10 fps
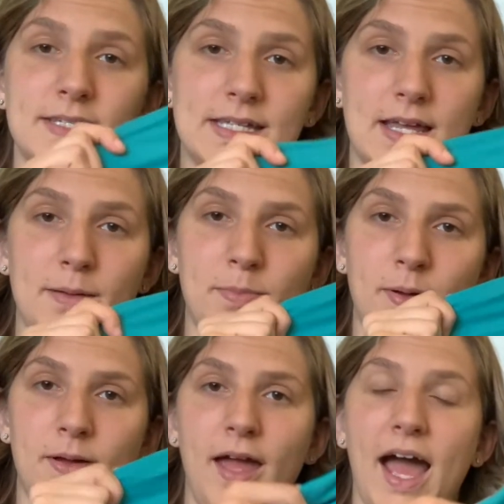Zip
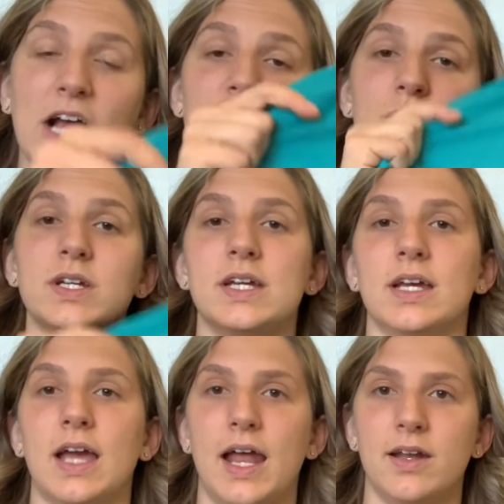actually
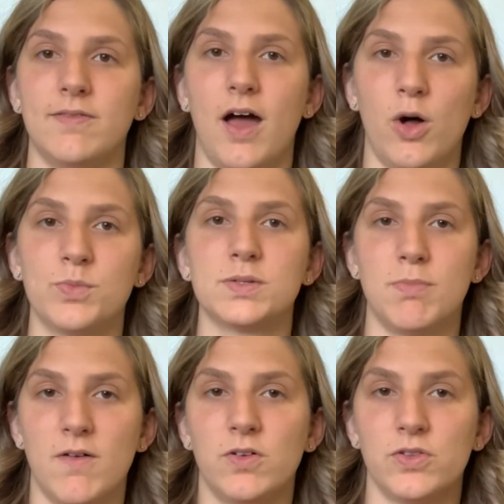kind of helps
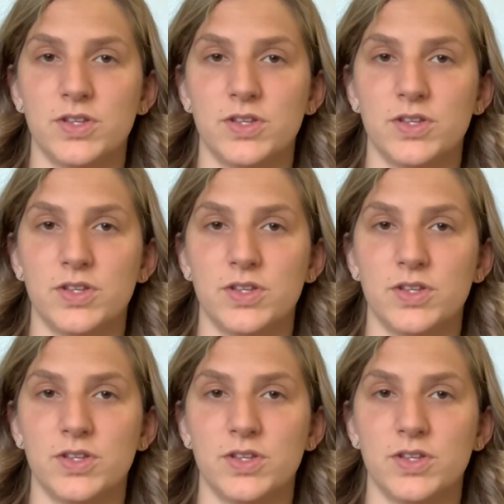muffle